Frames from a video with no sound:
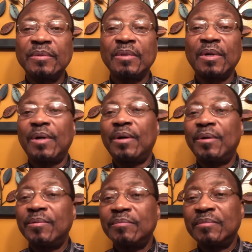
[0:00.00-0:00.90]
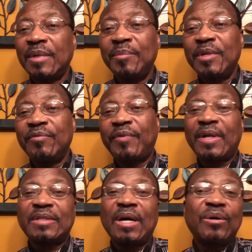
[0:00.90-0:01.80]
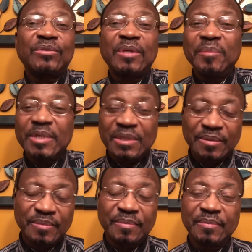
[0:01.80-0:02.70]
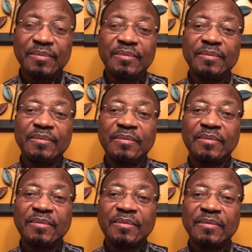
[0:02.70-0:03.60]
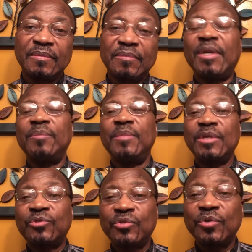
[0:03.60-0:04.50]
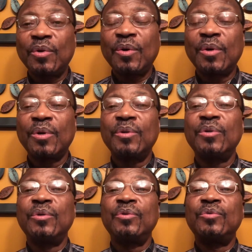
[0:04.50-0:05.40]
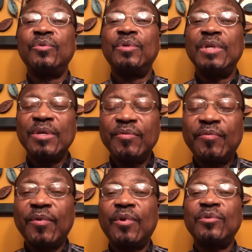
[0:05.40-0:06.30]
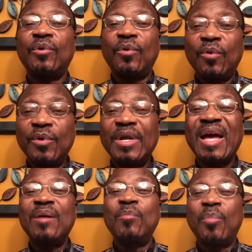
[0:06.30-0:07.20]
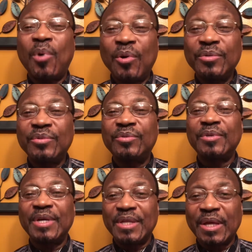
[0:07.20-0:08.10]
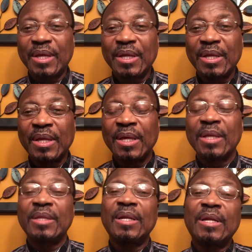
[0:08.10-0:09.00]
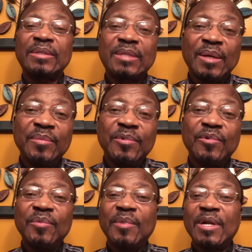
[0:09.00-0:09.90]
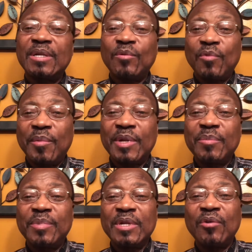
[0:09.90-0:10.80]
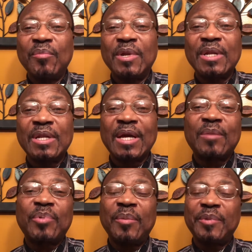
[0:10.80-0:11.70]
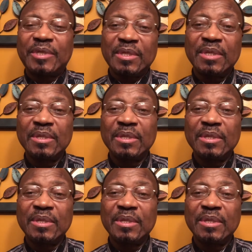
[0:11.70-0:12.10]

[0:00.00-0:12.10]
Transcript: or a benefactor, or somebody. But make sure you live on your own and bond together. There are some who marry the woman and bring the woman like property